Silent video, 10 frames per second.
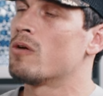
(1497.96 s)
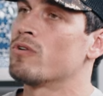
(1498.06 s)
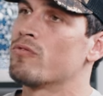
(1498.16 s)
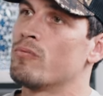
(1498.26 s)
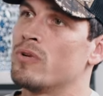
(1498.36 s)

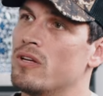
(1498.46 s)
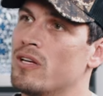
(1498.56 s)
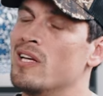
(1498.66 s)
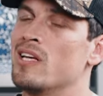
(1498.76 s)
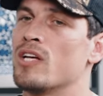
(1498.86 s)
coming from.
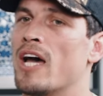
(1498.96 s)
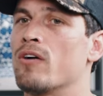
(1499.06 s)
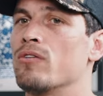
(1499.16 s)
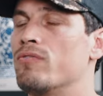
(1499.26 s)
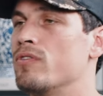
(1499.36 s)

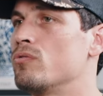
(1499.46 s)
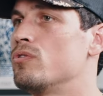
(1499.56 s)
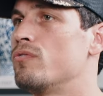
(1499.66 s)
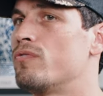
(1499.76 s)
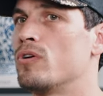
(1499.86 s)
How do you feel?
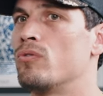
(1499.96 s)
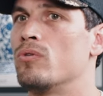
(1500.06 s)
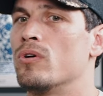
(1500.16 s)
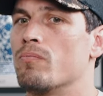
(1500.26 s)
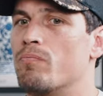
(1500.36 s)
Do you
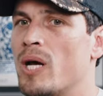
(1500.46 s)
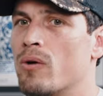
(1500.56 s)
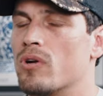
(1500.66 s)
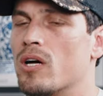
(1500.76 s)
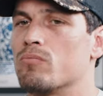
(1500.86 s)
feel
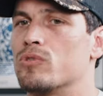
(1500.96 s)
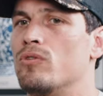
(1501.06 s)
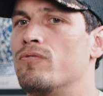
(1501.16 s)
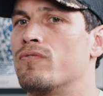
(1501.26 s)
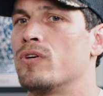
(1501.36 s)
bound up?
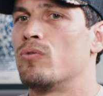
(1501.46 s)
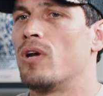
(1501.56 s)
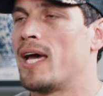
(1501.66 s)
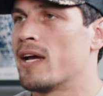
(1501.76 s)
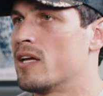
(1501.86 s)
Do you feel
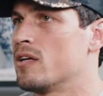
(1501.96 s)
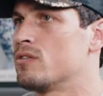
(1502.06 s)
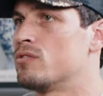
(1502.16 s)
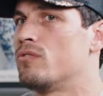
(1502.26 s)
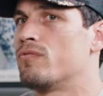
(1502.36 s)

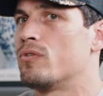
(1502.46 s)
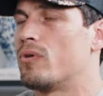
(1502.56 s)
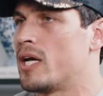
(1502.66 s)
lacking? Do you feel